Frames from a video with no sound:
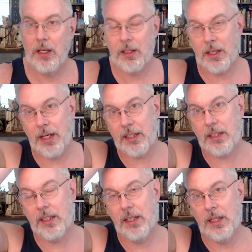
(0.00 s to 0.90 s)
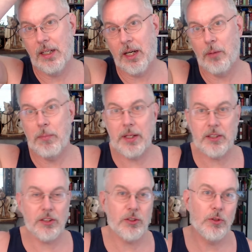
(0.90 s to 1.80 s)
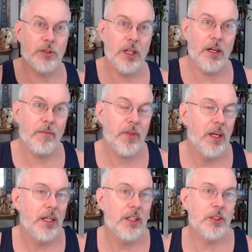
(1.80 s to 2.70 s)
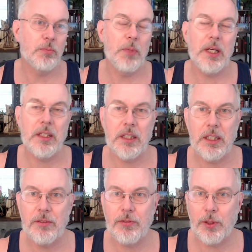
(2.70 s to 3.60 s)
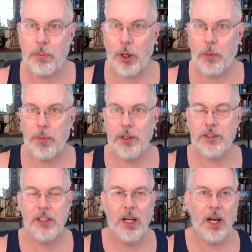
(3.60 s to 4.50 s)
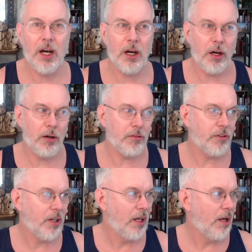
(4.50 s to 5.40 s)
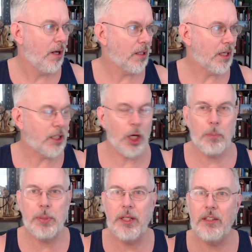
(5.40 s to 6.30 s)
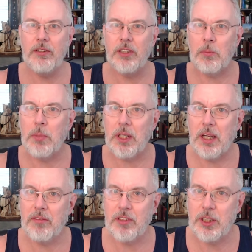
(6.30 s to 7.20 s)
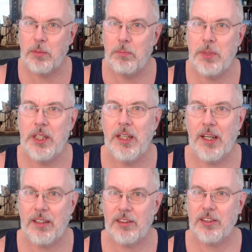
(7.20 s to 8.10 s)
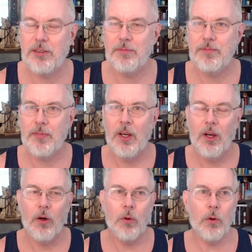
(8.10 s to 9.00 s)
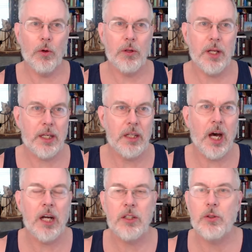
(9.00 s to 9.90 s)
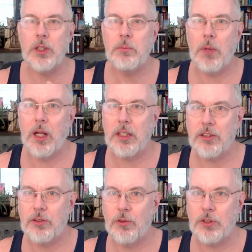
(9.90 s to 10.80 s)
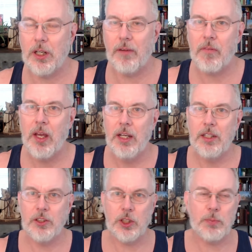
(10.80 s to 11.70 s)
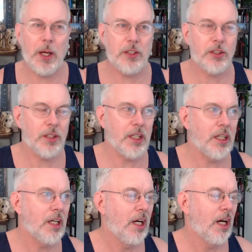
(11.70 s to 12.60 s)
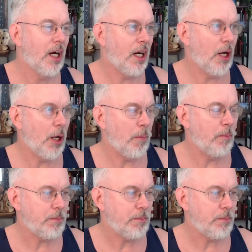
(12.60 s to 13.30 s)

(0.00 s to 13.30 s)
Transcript: Like Metta Sutta is mainly for the purpose of like appeasing malevolent beings. Or like the Angulimala Sutta is especially for